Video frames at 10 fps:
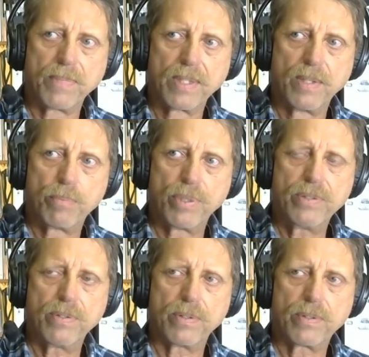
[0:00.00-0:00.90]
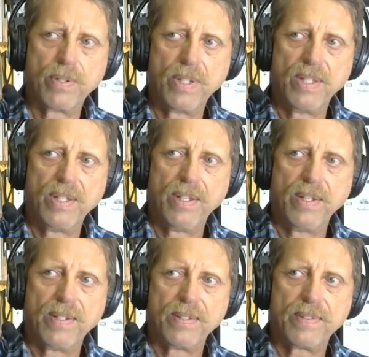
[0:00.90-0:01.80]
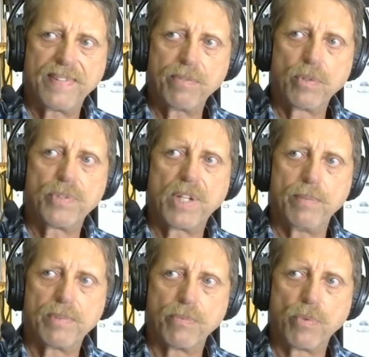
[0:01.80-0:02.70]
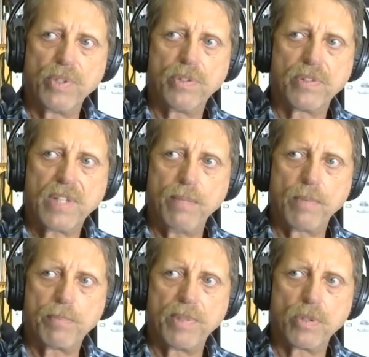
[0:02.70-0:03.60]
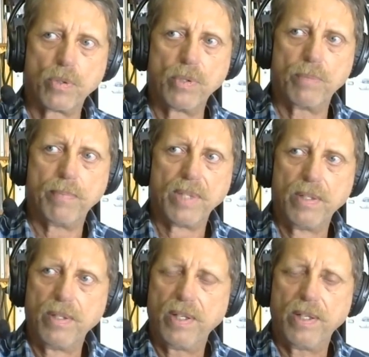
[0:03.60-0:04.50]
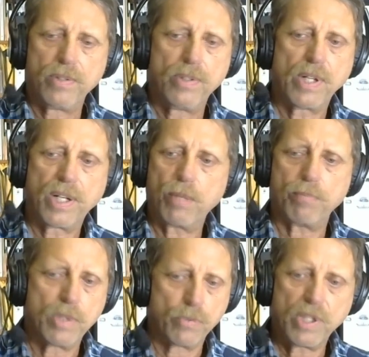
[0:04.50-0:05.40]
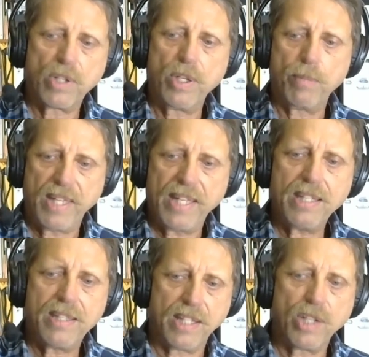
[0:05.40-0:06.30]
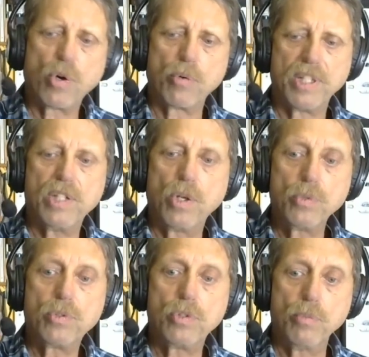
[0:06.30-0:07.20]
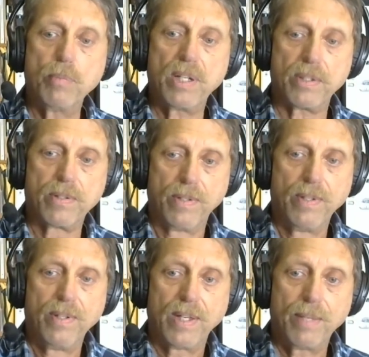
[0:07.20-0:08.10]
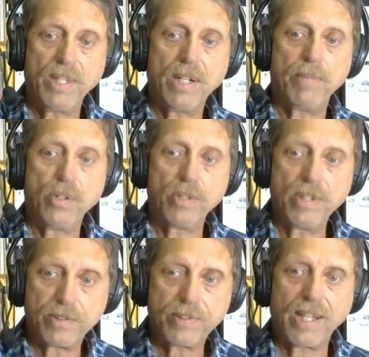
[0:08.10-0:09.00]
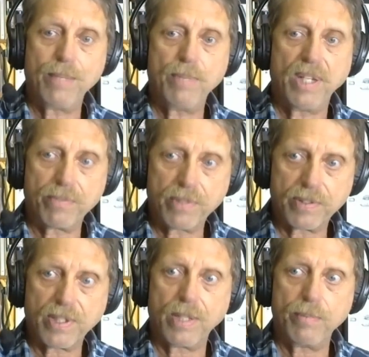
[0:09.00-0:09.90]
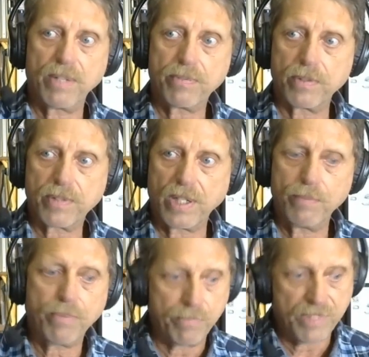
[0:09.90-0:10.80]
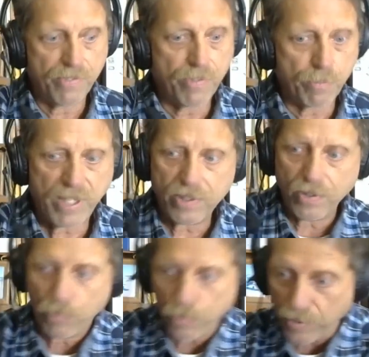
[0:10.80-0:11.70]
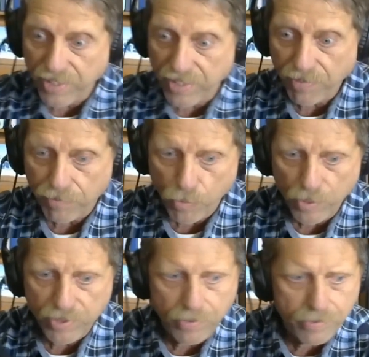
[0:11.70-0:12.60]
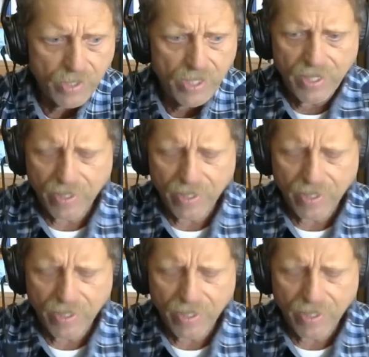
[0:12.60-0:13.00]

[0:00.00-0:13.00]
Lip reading: prisoners, several times the voices came up and told them, shut up, don't tell him anything, he already knows too much. I'm hearing this time after time after time from different patients with different voices. And I was